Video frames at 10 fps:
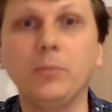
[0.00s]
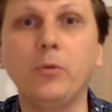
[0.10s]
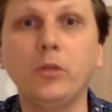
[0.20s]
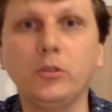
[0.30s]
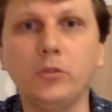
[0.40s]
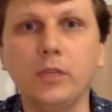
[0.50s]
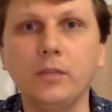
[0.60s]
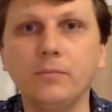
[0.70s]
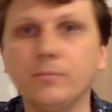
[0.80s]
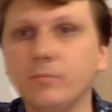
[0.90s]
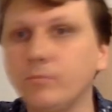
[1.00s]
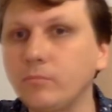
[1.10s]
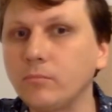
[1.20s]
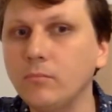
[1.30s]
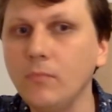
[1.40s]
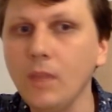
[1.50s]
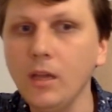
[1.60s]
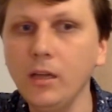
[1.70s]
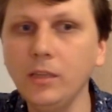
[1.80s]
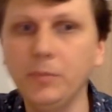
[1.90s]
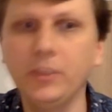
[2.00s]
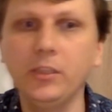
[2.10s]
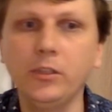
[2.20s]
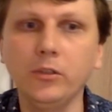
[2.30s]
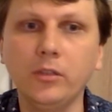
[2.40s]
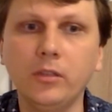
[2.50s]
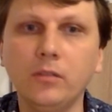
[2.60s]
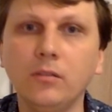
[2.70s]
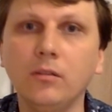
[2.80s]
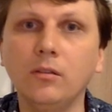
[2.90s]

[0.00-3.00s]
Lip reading: support today. In particular,